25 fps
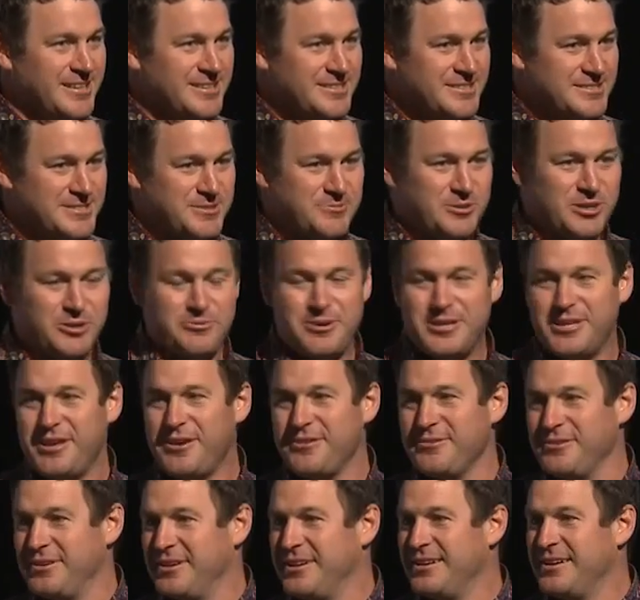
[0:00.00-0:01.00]
So what do we do?
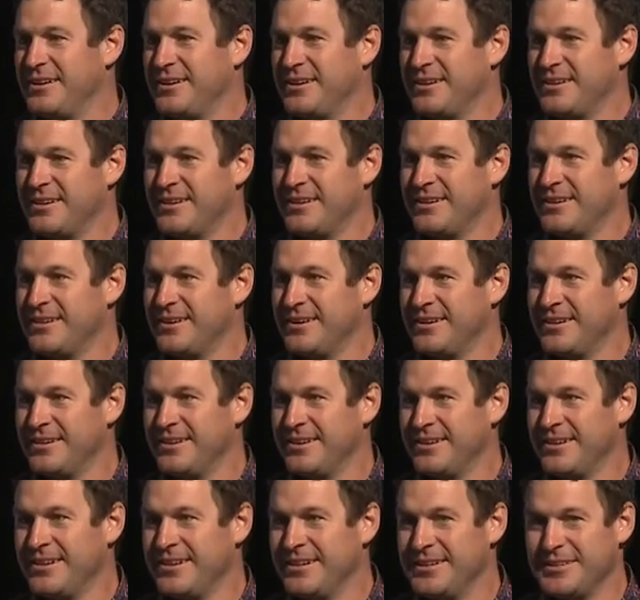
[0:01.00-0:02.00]

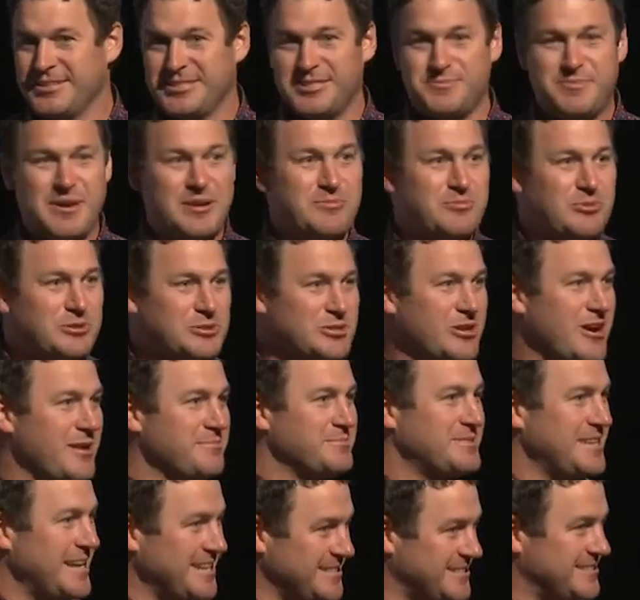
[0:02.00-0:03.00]
Spend more time
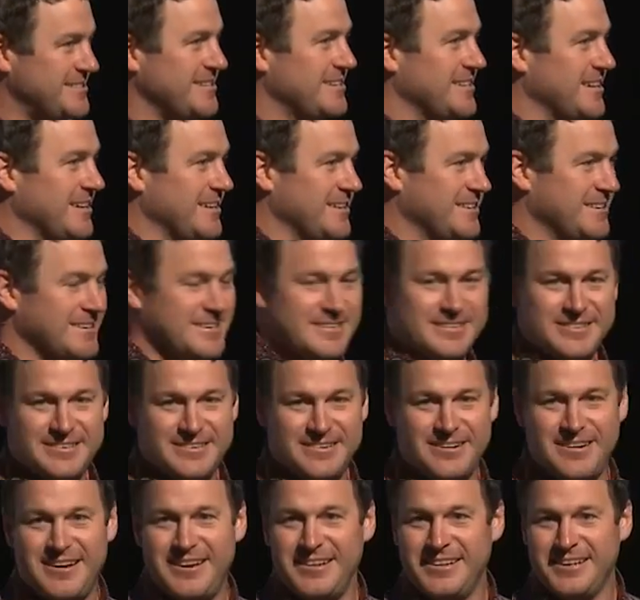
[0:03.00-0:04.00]
testing it,
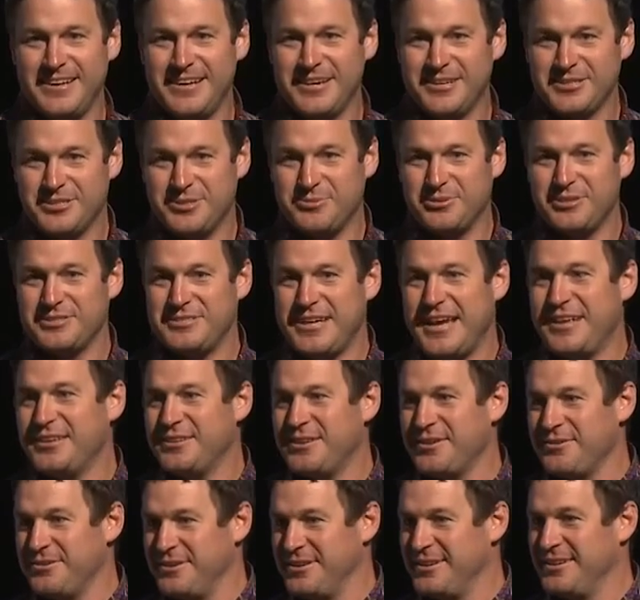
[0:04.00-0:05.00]
right? So what does that
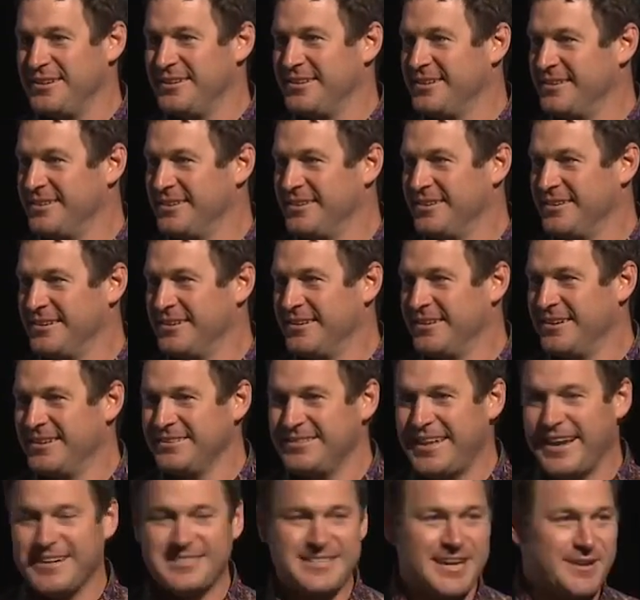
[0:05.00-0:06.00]
do?
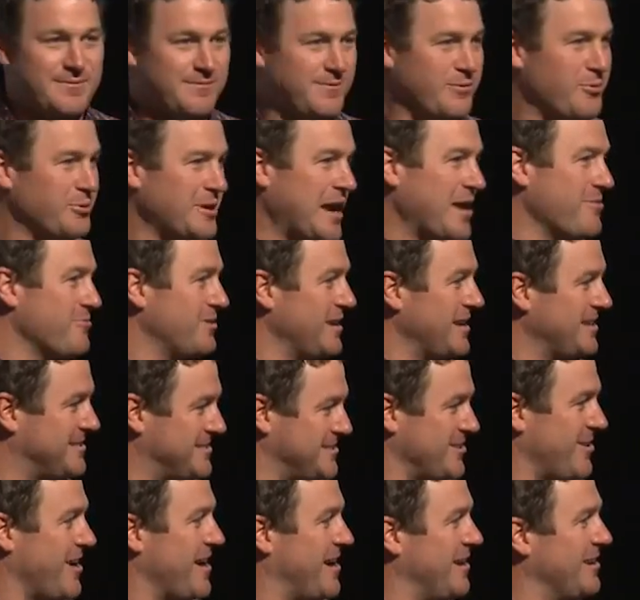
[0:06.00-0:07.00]
Takes our 4-day release
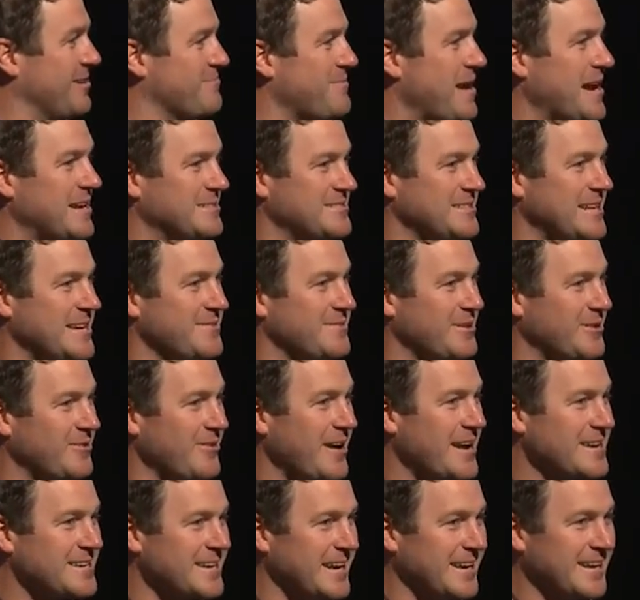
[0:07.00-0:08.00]
cycle and makes it even
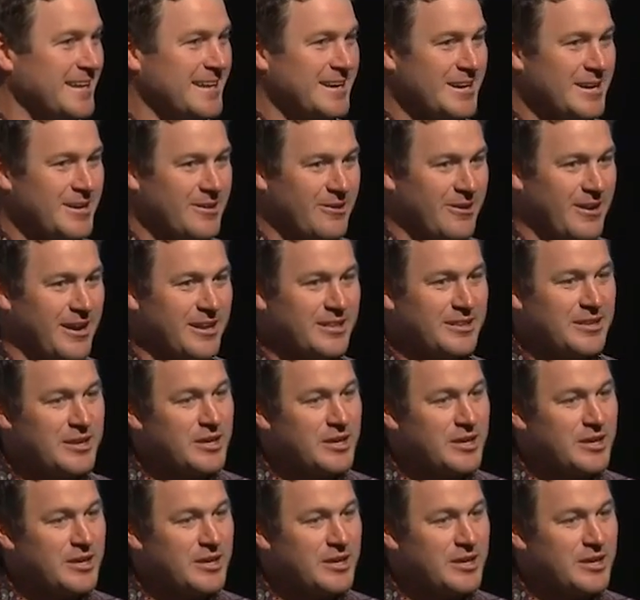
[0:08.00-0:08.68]
greater, right?